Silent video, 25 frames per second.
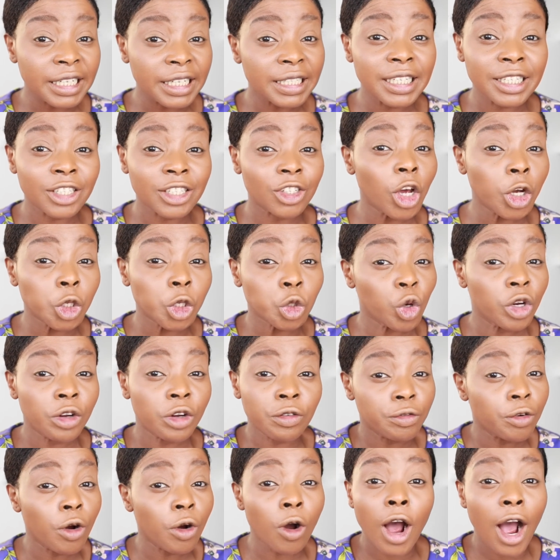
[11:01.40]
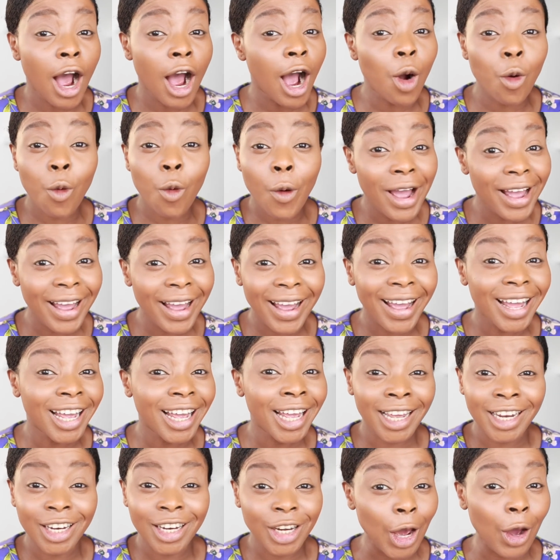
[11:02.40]
is not 24-hour wear
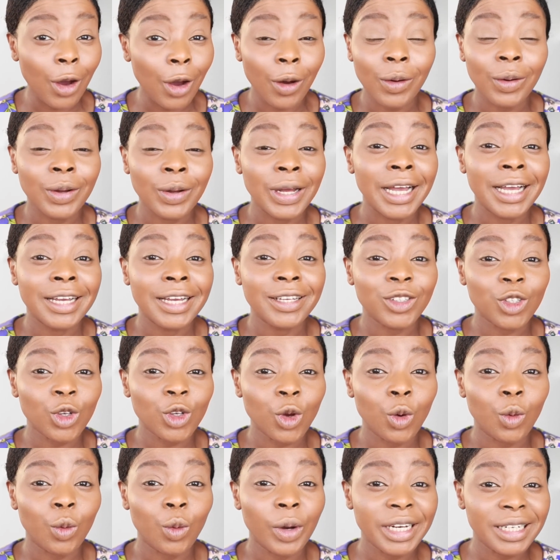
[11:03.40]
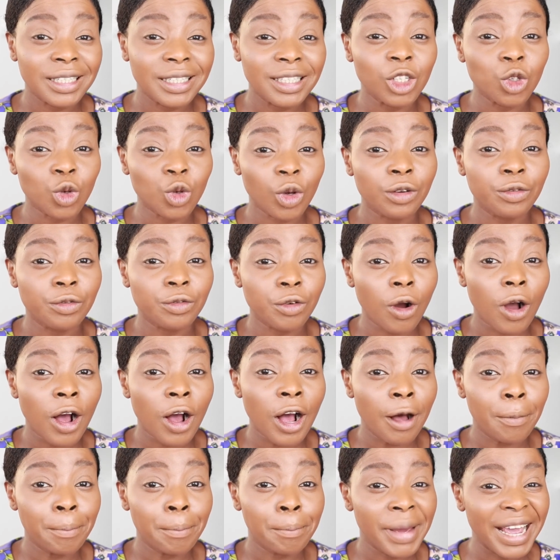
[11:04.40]
now. So when they say
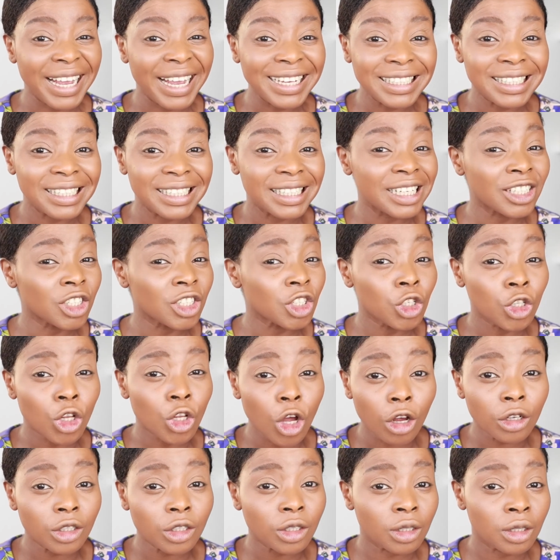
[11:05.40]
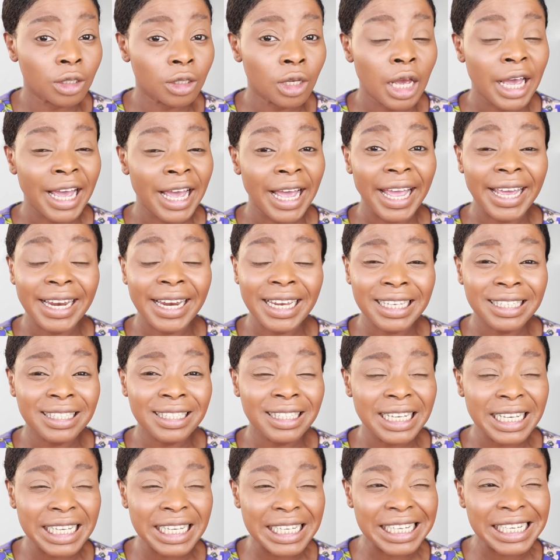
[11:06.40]
24-hour mate, it's not. It is
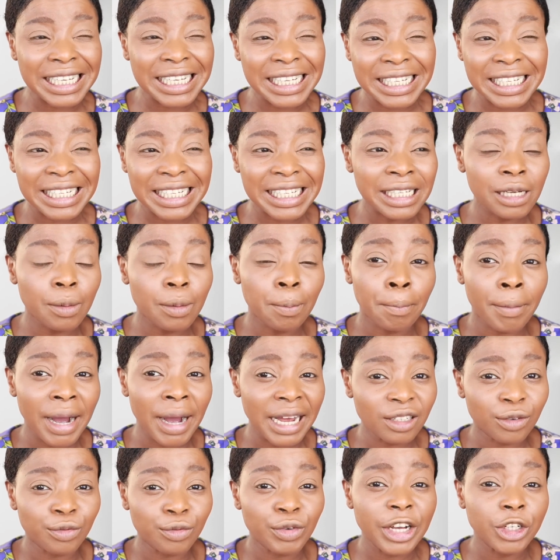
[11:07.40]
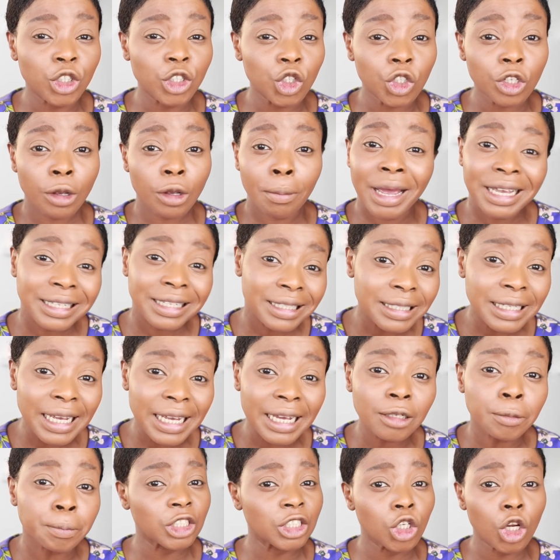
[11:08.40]
mattifying to some
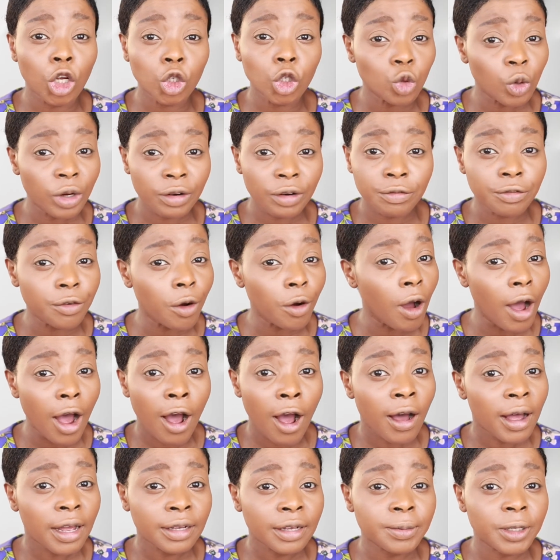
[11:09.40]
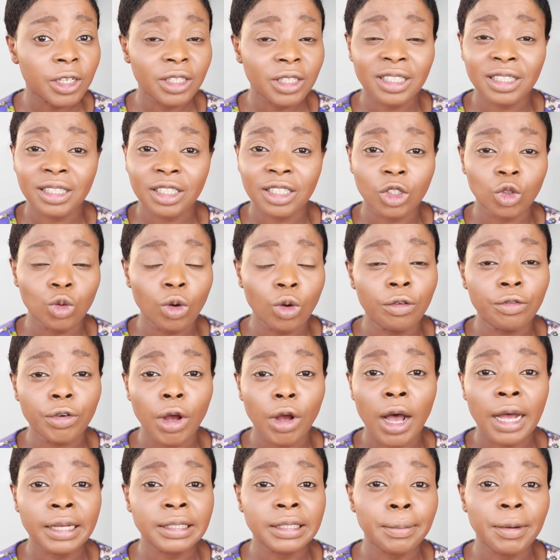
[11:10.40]
extent. It's not 24 hours because this is 12
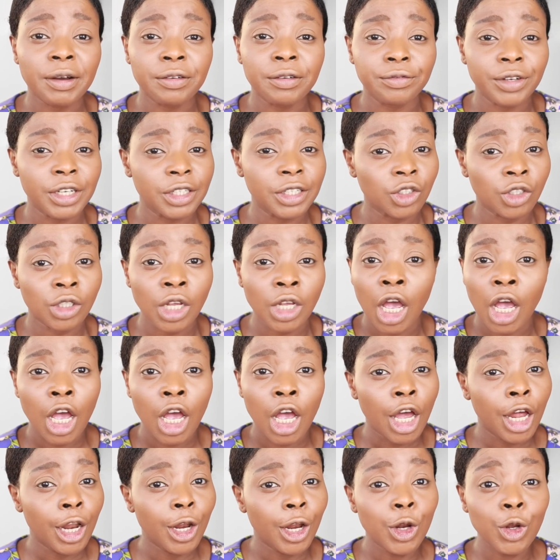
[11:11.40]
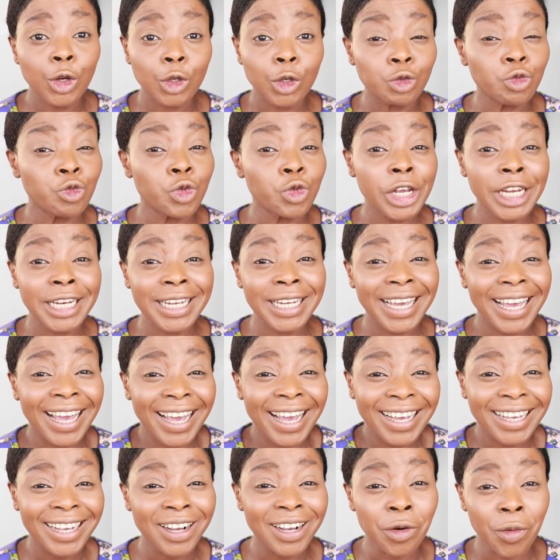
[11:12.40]
hours and my face looks really
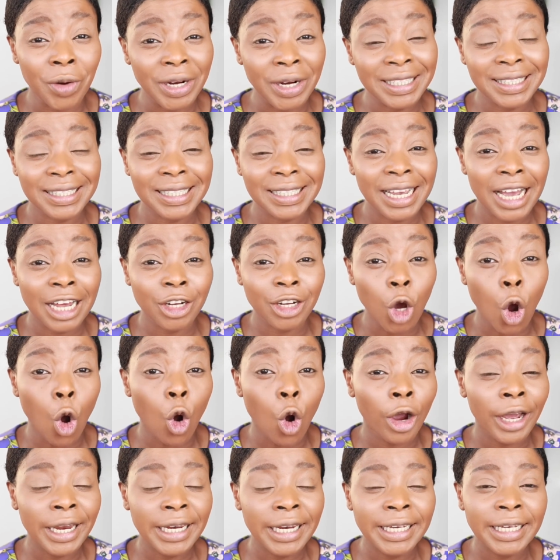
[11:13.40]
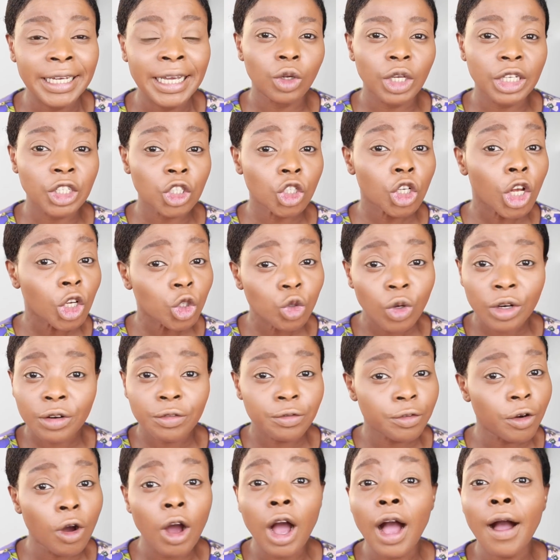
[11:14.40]
greasy and oily. It's not
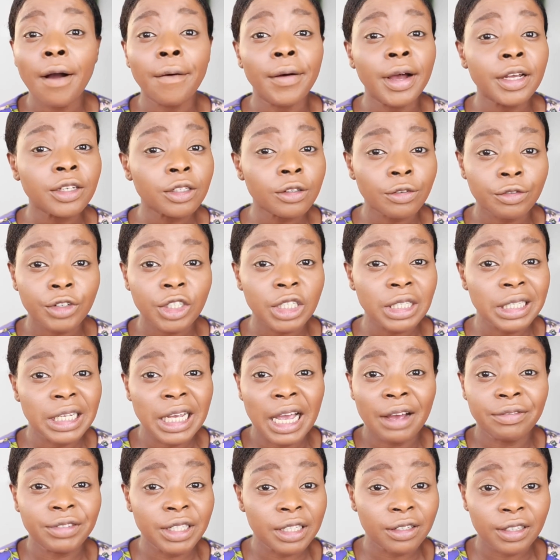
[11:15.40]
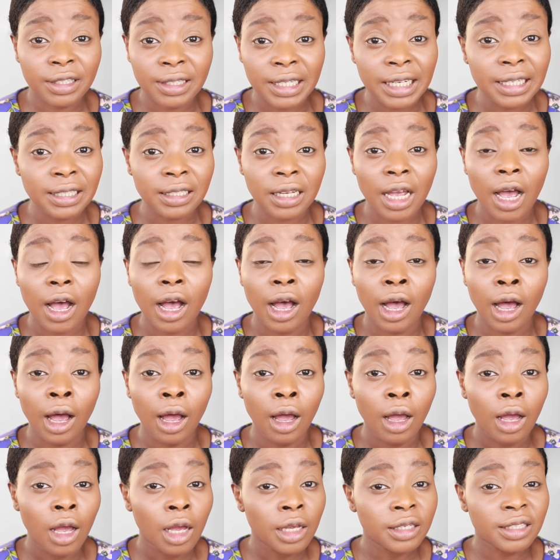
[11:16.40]
24 hours. Obviously after the 6-hour
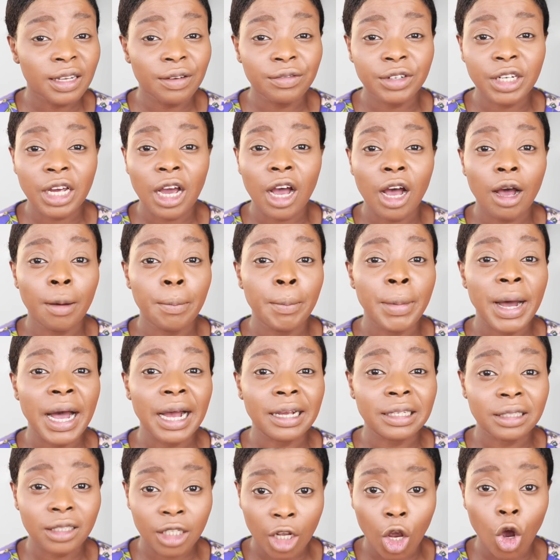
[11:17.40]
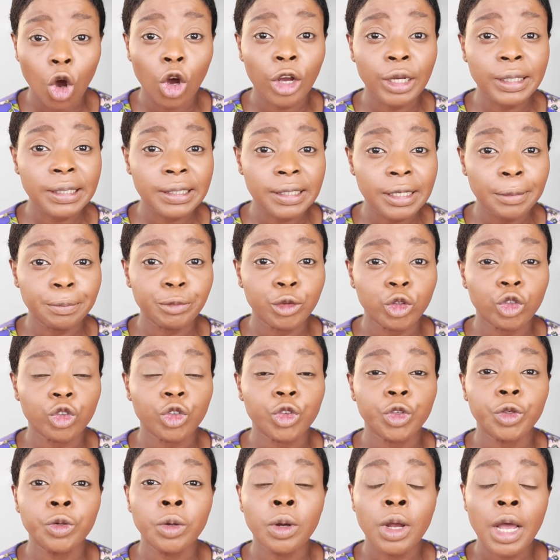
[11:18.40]
7-hour marks, the oil seeps
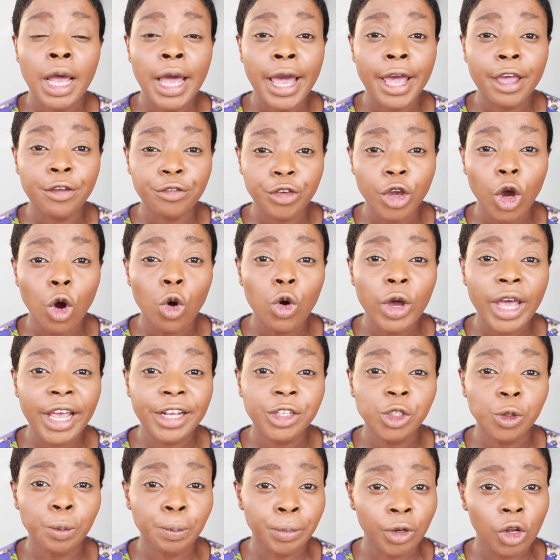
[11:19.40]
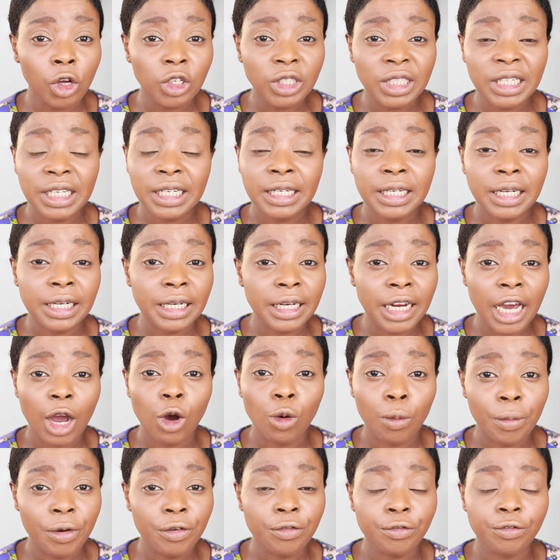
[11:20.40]
through. If you're okay to blotting, then that will
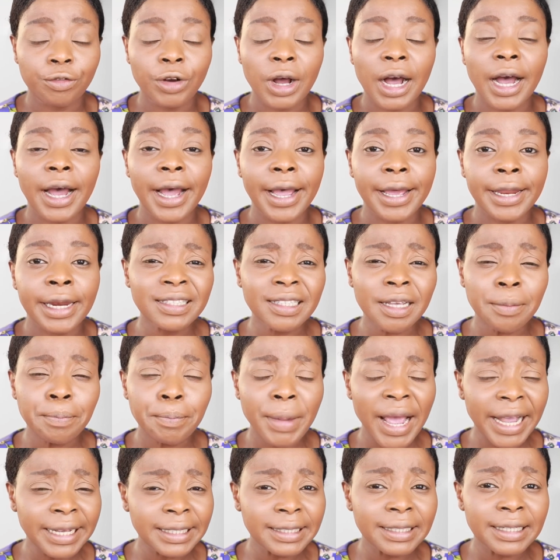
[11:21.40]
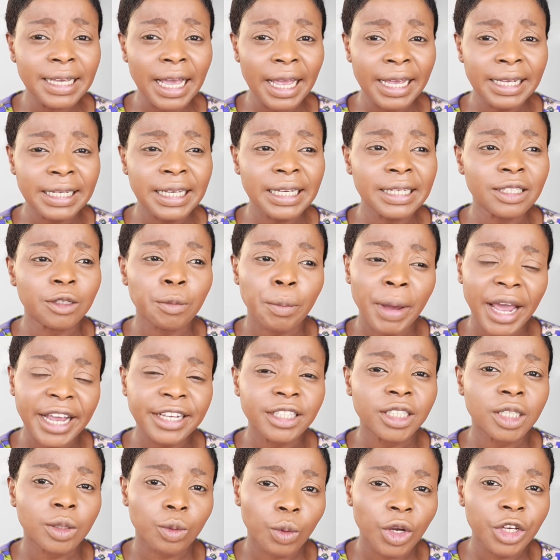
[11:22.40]
be fine. Is it mate? It is
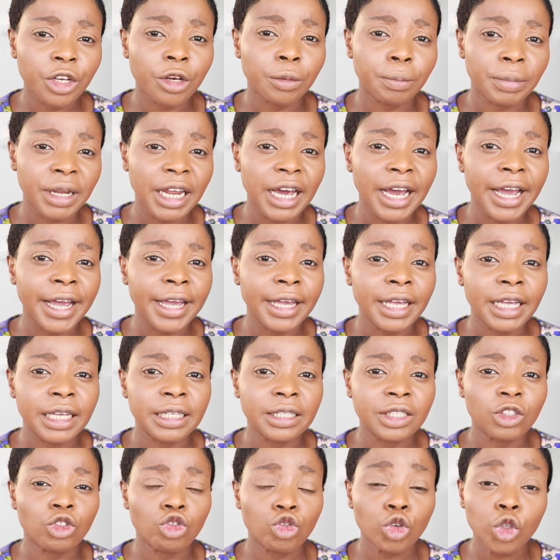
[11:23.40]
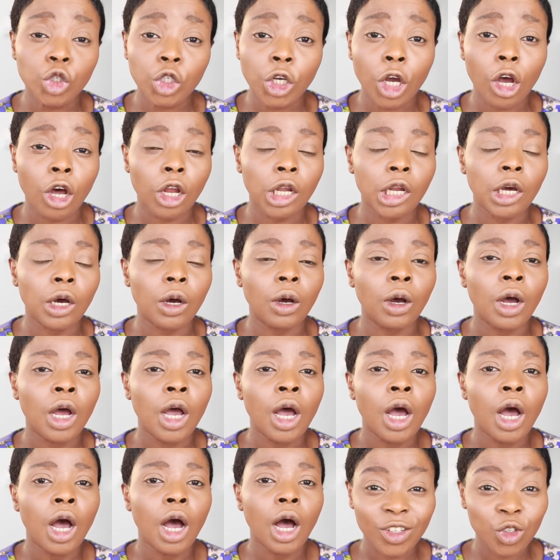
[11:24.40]
mate when you apply it. It's true to color.
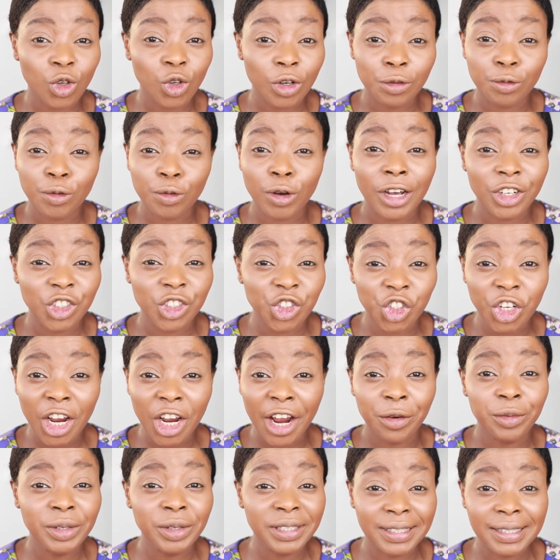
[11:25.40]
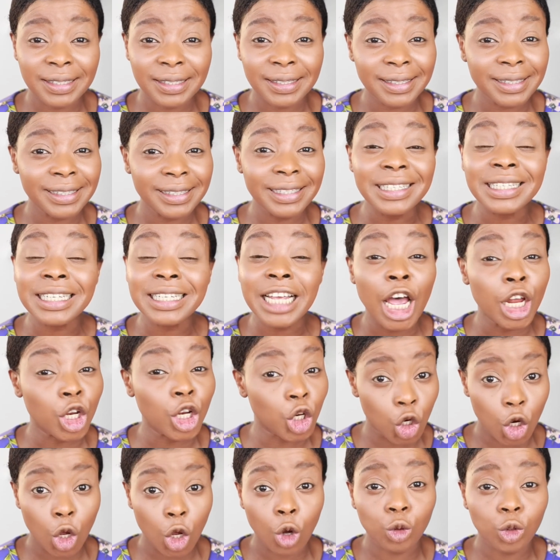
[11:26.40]
24 hours shine resistant,
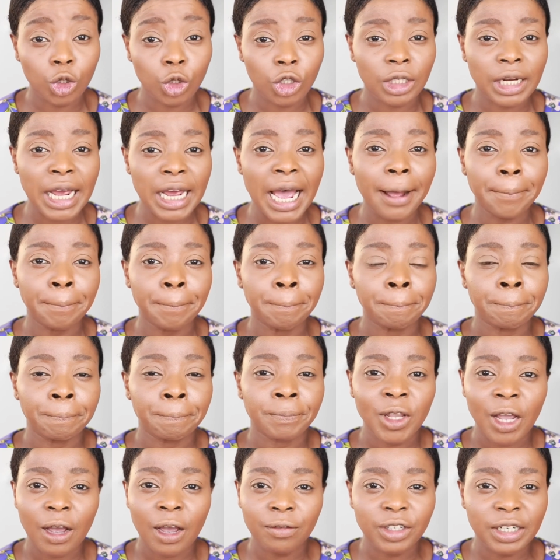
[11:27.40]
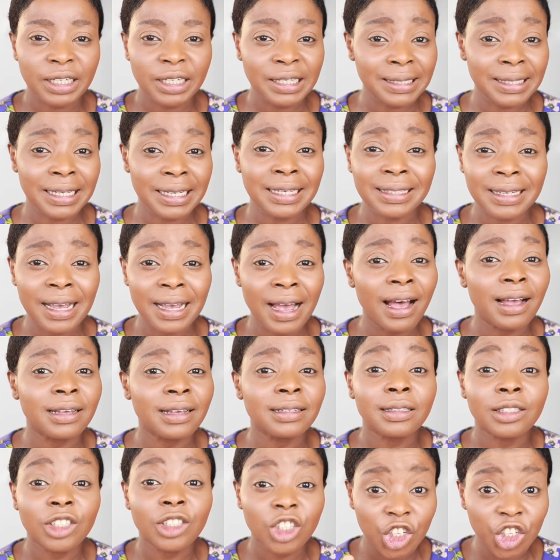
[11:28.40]
no to that. After the 6
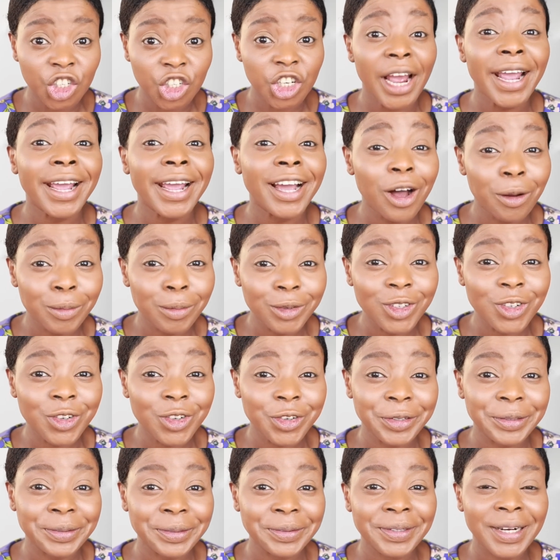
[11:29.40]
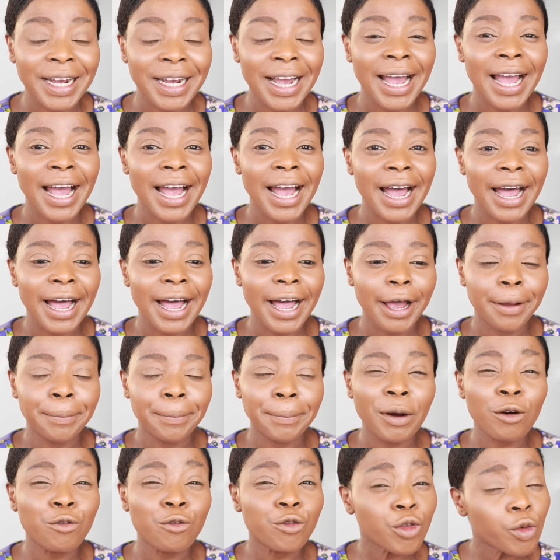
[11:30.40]
hours, the shine comes through.
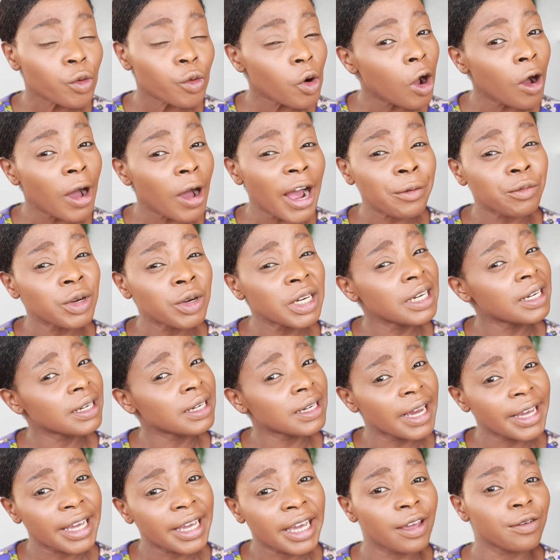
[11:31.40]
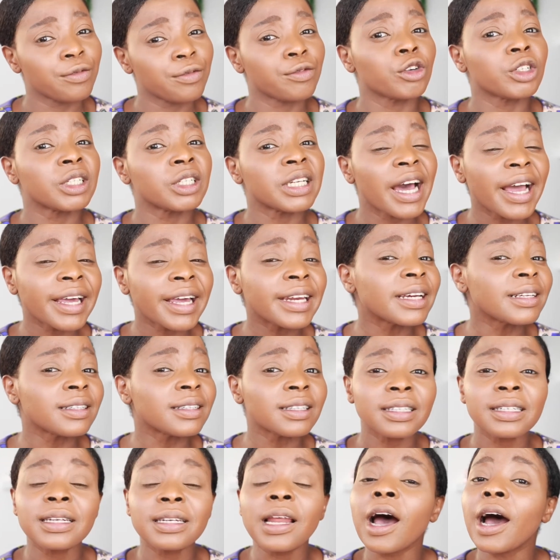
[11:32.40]
Overall, I really like it. For
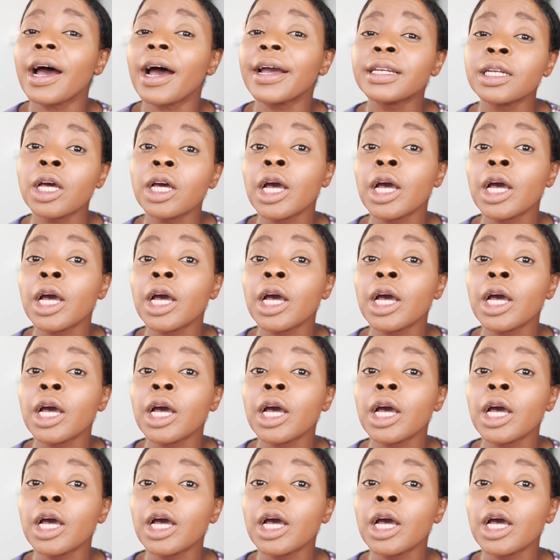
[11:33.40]
$9.99,